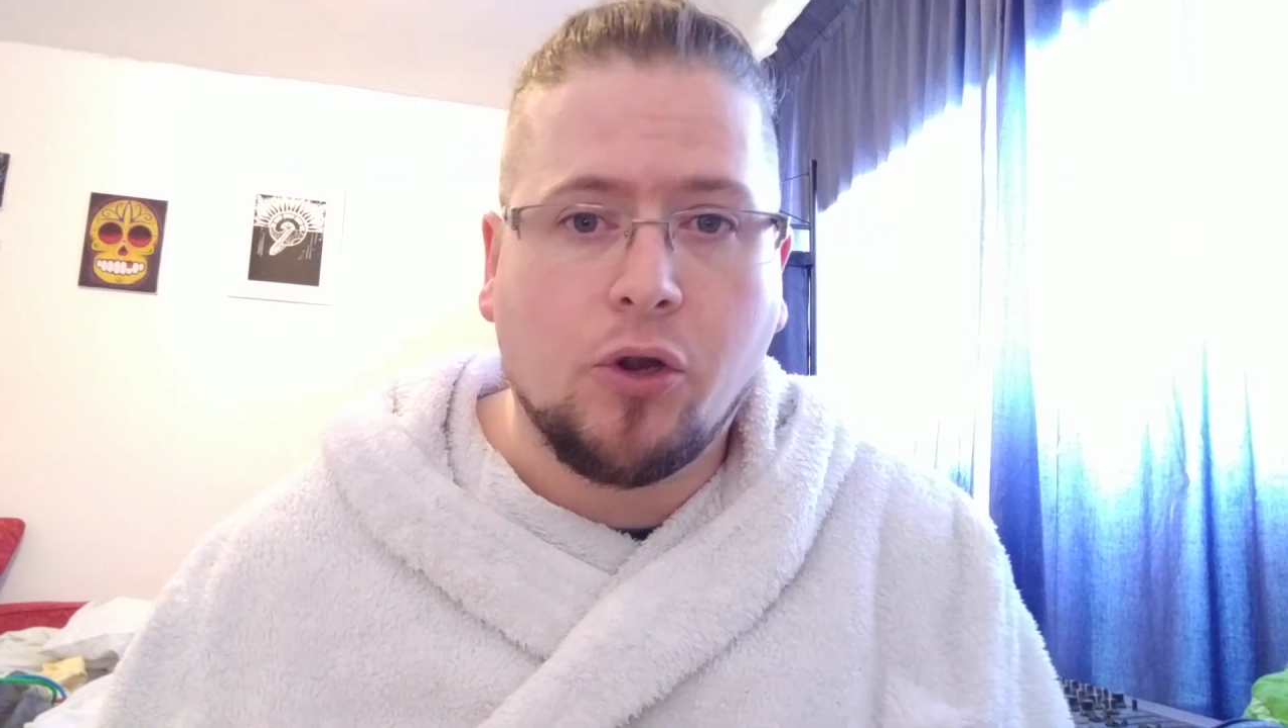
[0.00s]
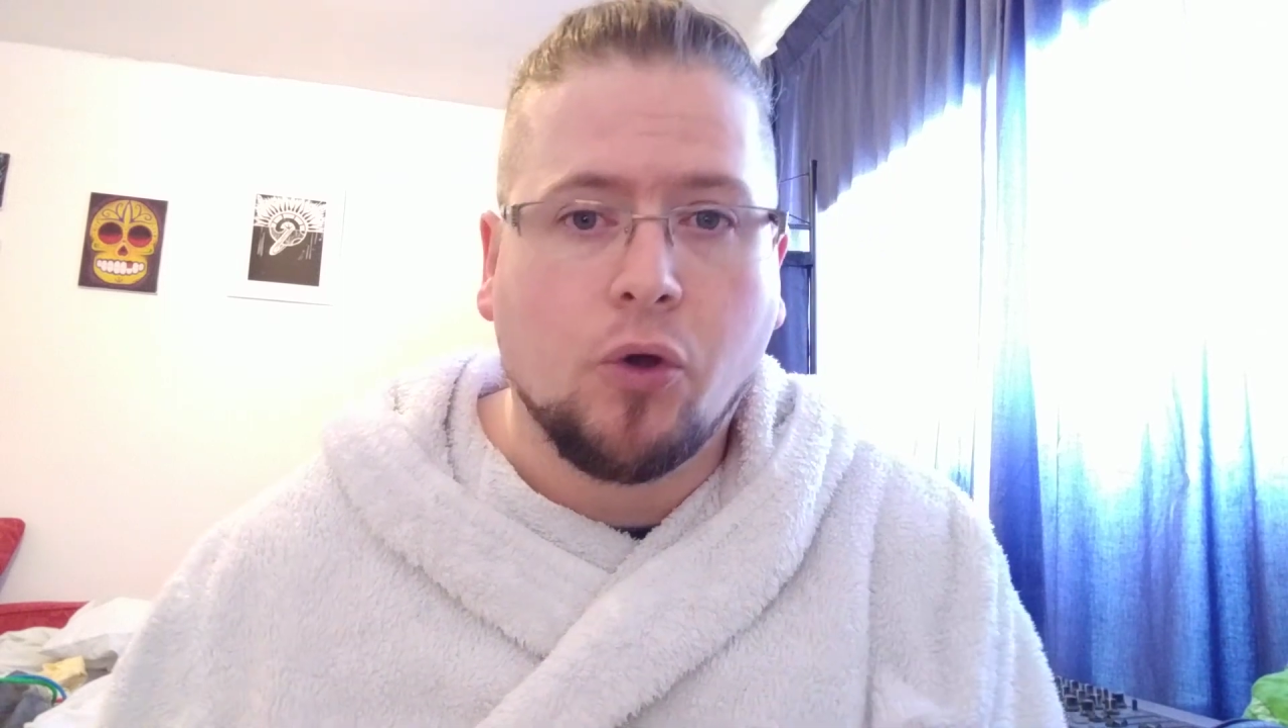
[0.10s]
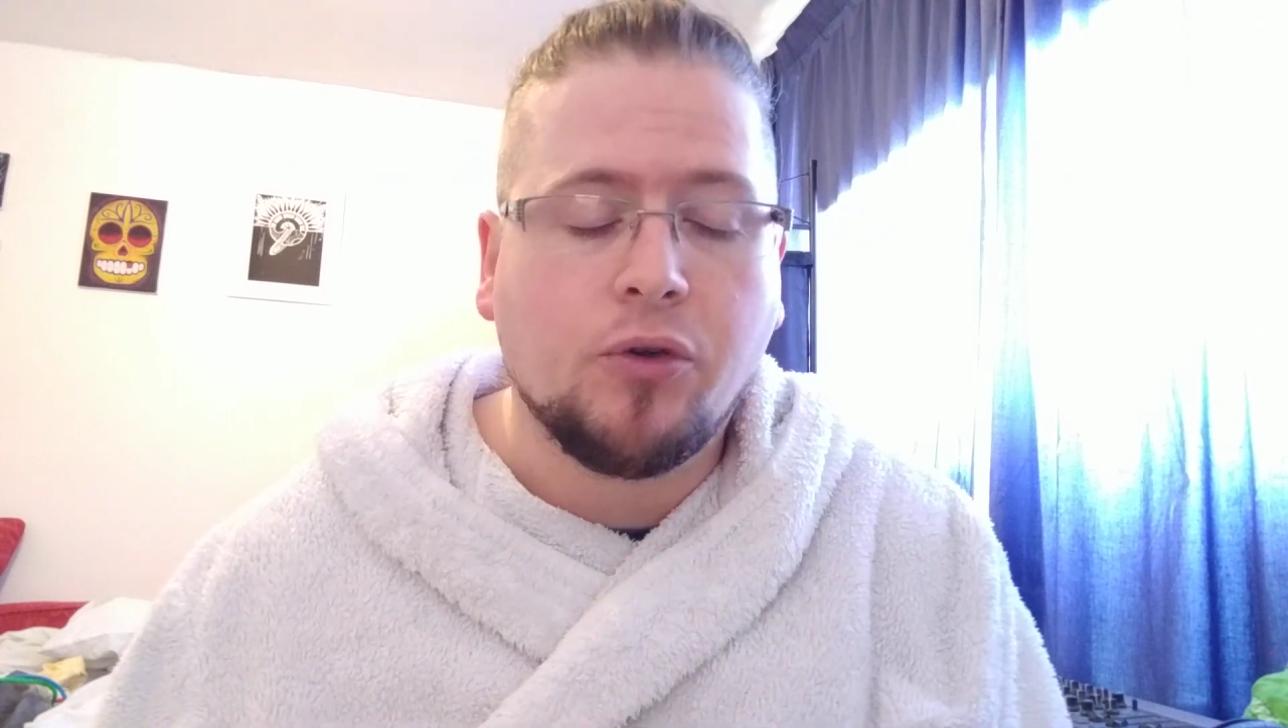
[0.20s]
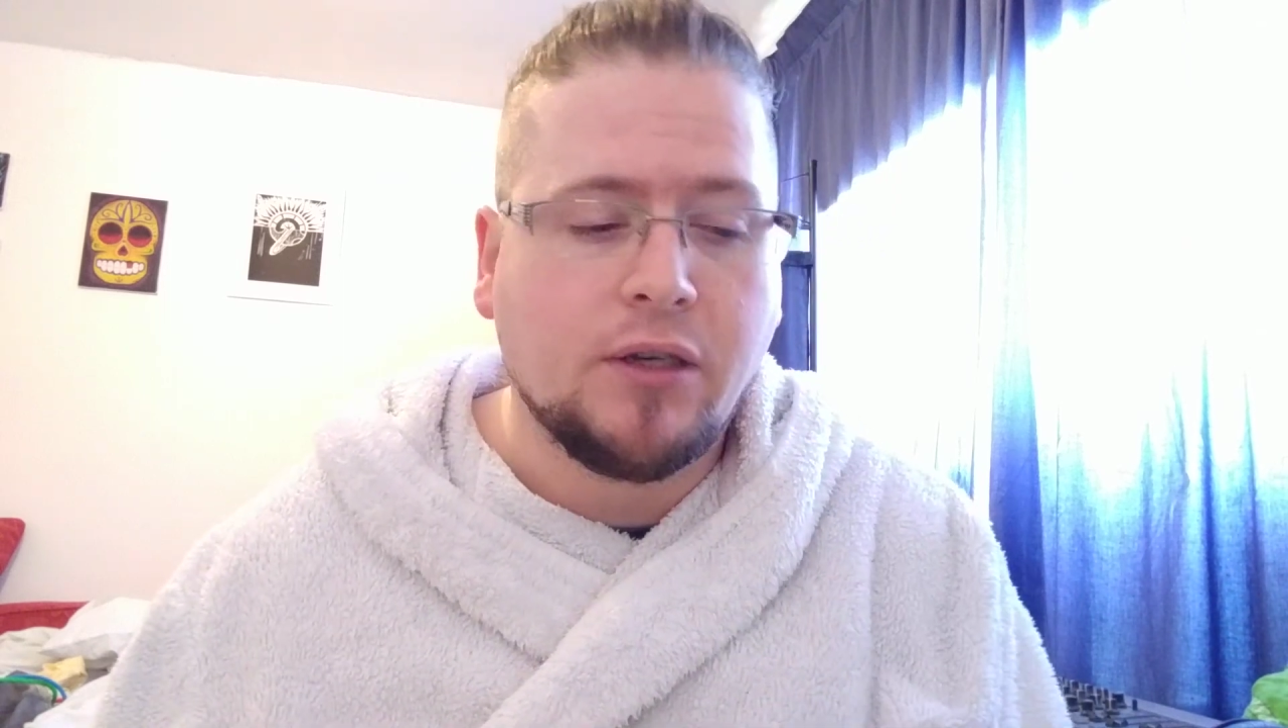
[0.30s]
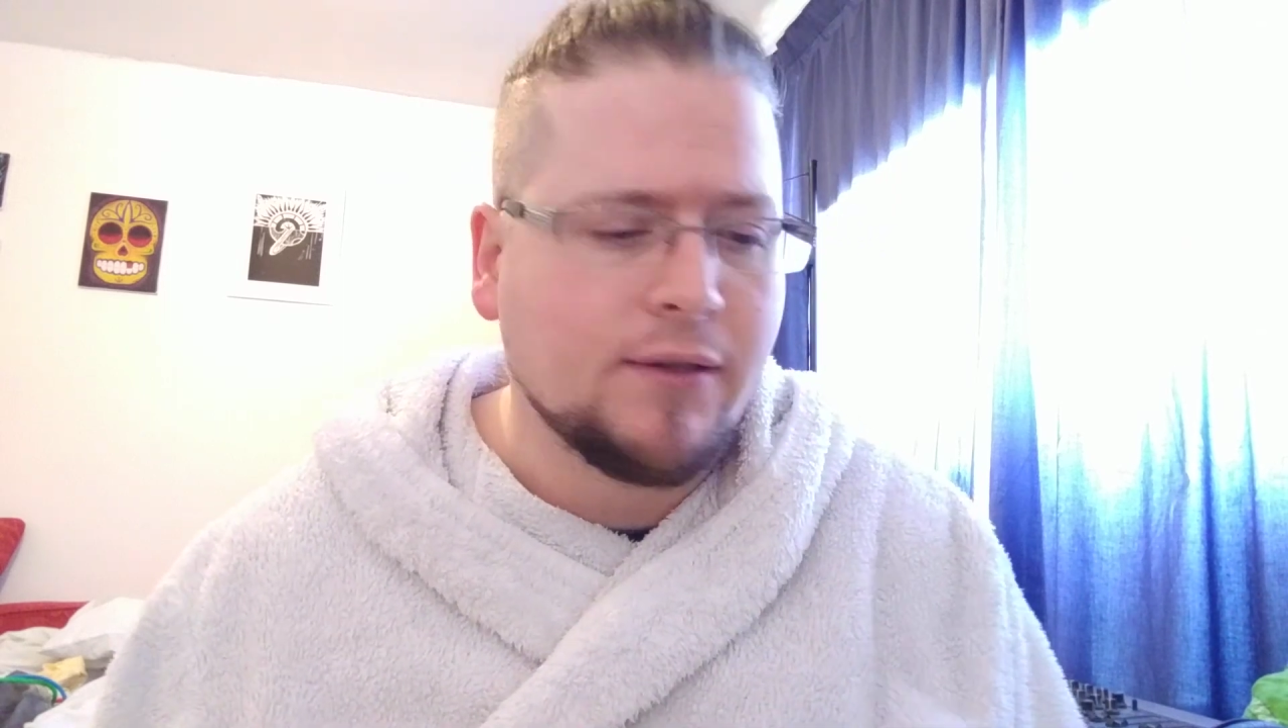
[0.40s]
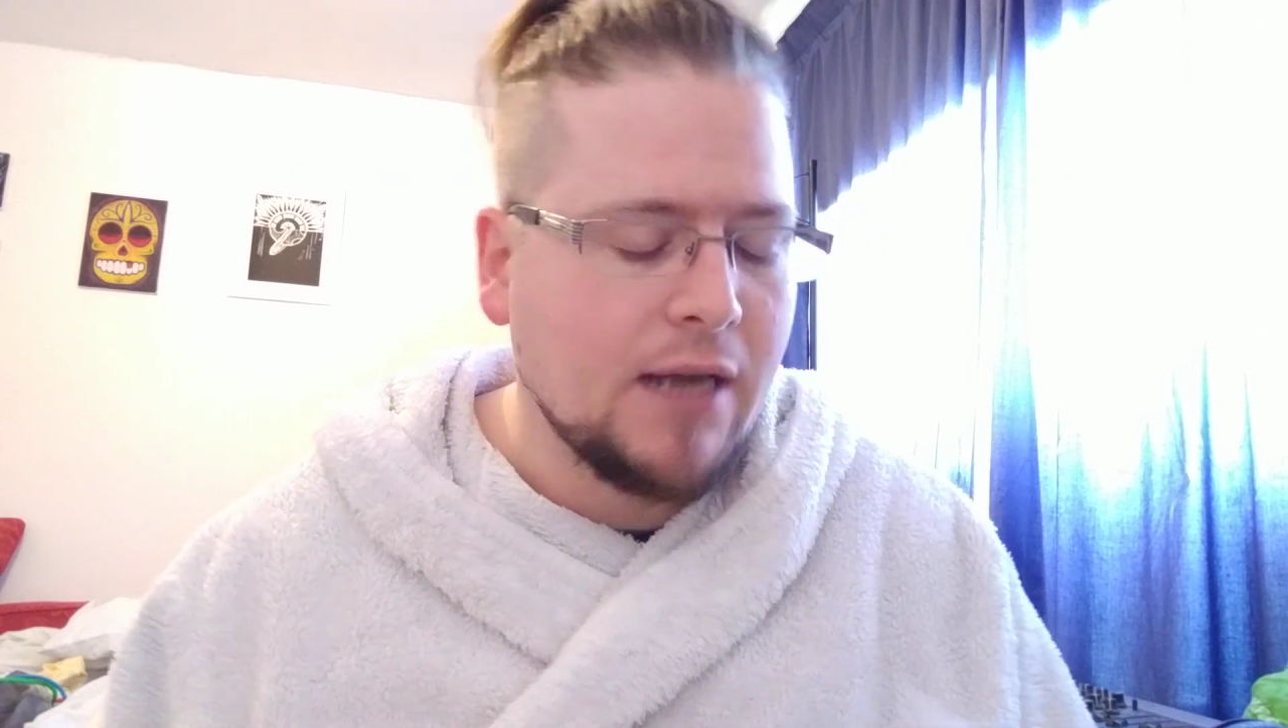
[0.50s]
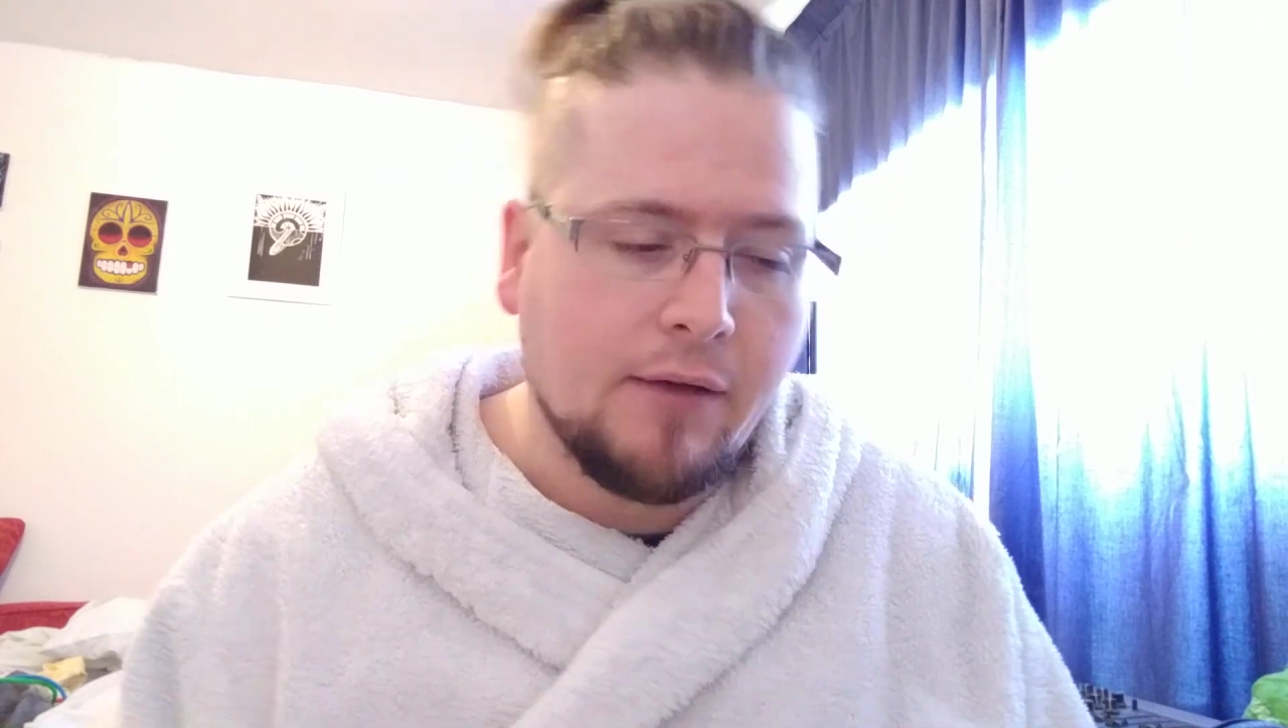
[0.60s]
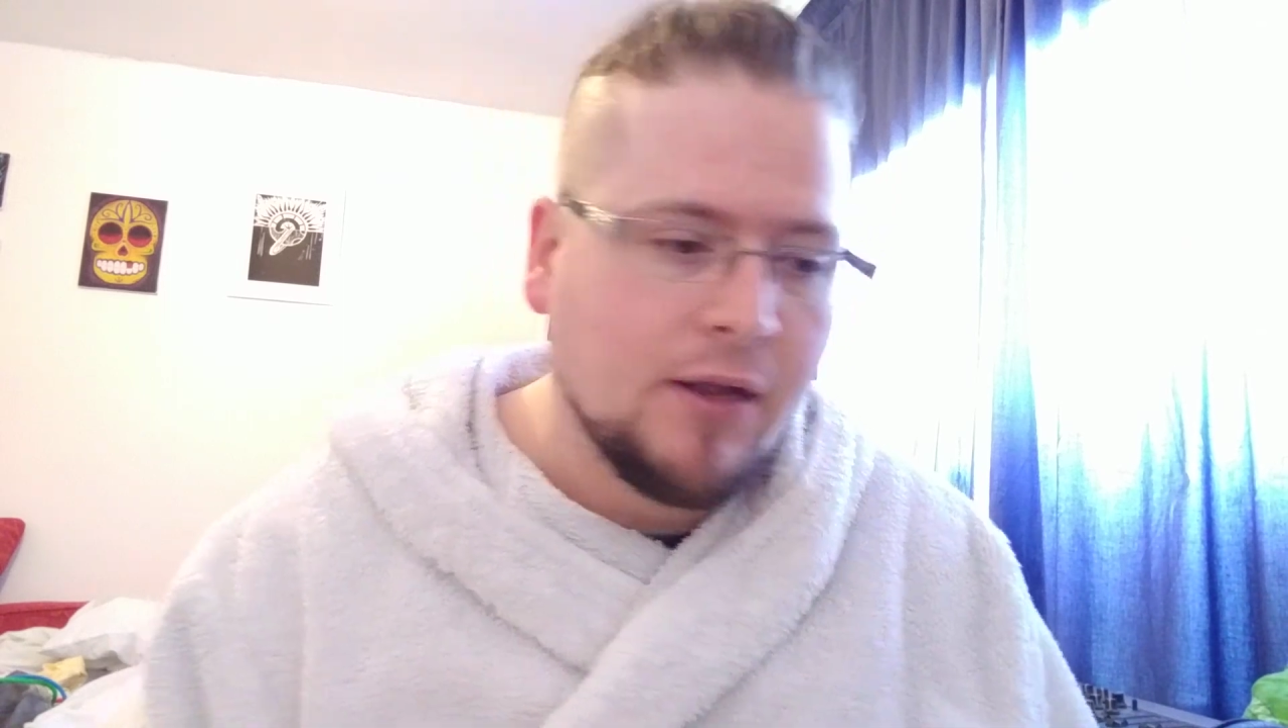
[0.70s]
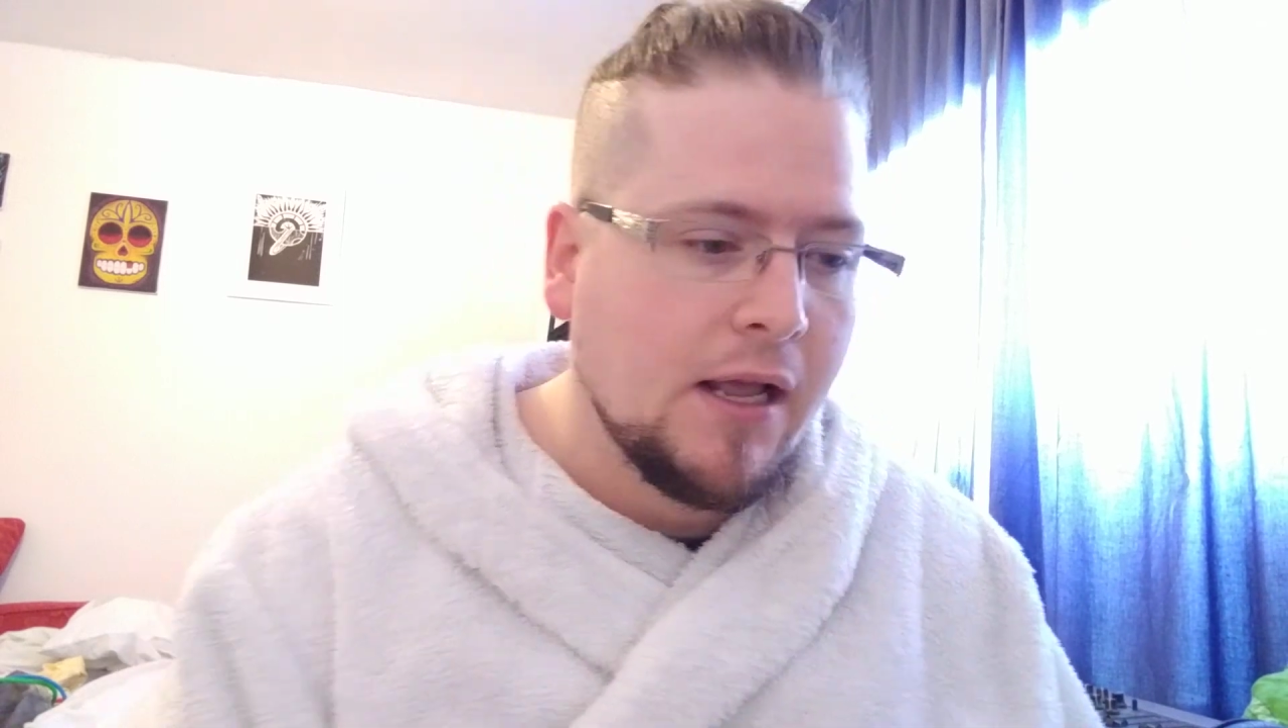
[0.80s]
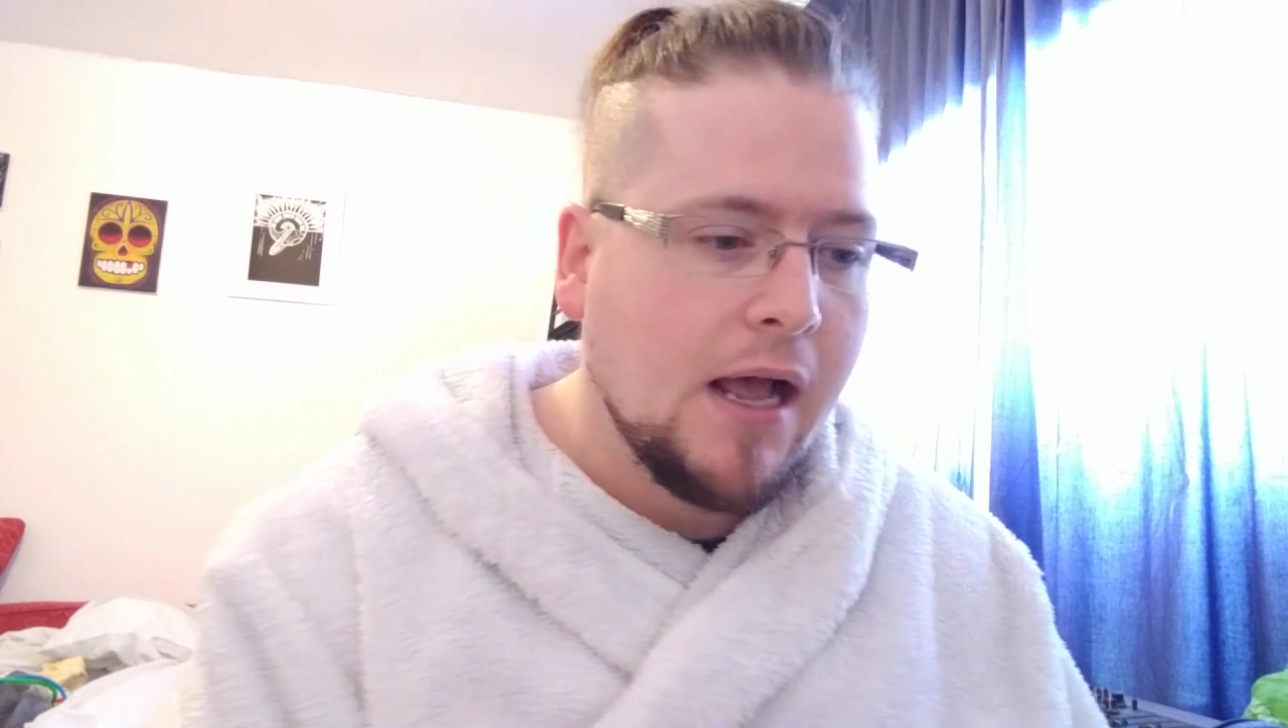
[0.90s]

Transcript: coaching staff.